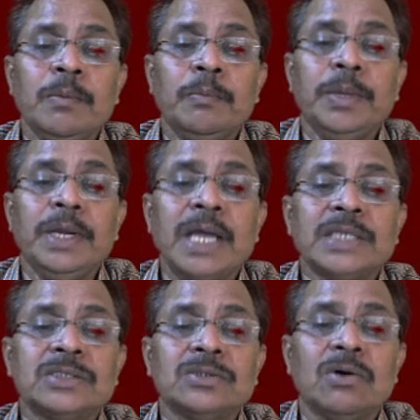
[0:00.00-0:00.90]
P
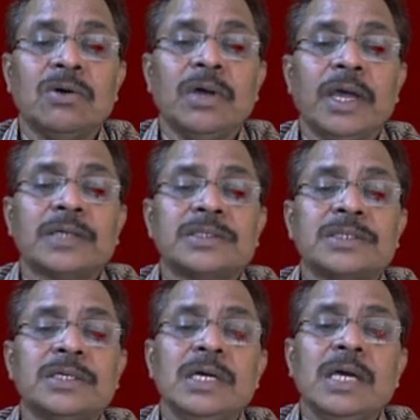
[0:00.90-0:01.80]
dash
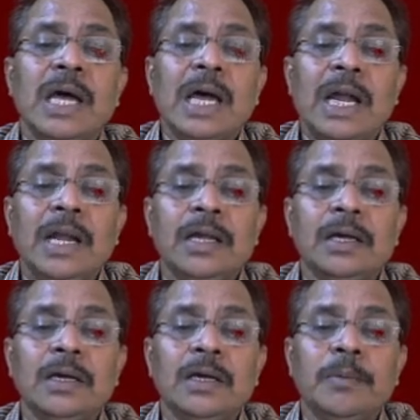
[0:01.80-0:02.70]
X and